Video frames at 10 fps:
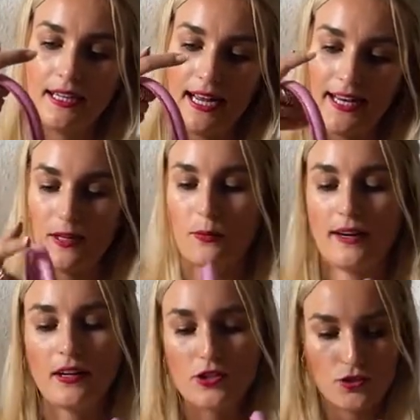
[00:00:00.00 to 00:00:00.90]
And I want
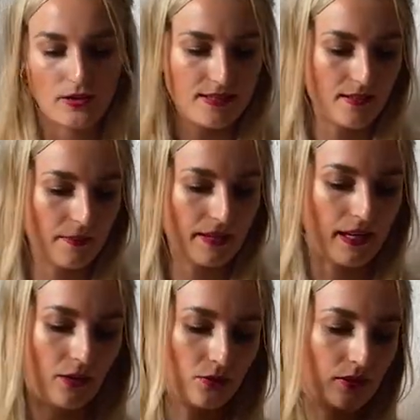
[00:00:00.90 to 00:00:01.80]
to try something
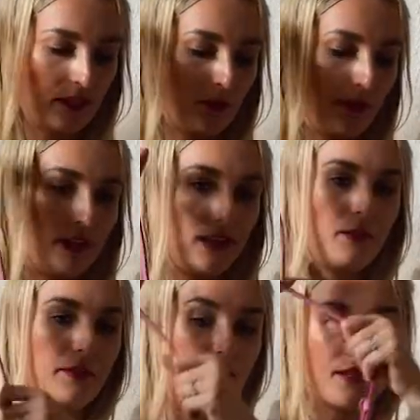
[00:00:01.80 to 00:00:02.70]
out really quickly,
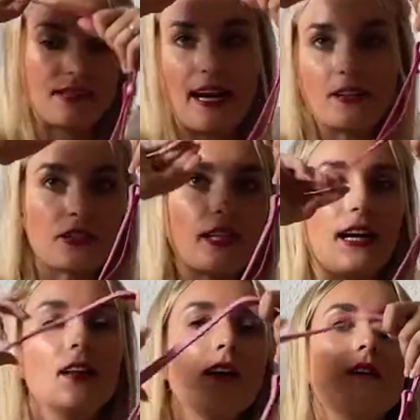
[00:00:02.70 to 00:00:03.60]
because actually
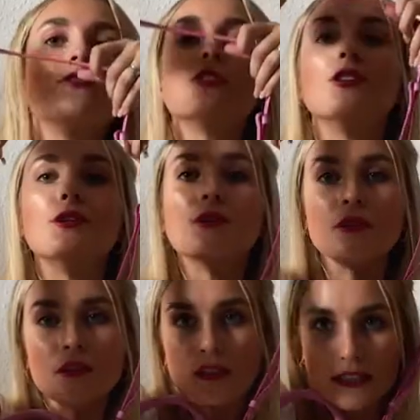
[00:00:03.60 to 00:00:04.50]
I love to
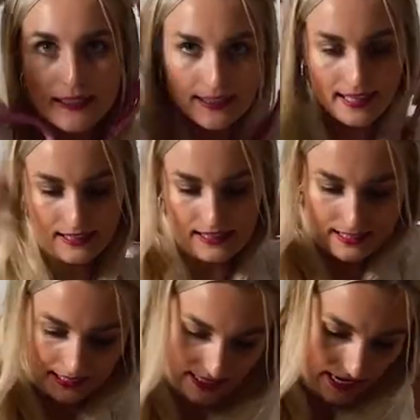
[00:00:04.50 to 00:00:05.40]
get
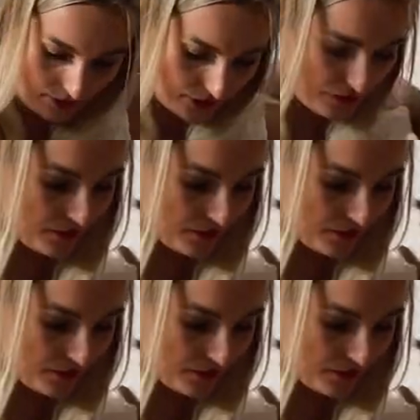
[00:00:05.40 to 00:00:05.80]
in and out of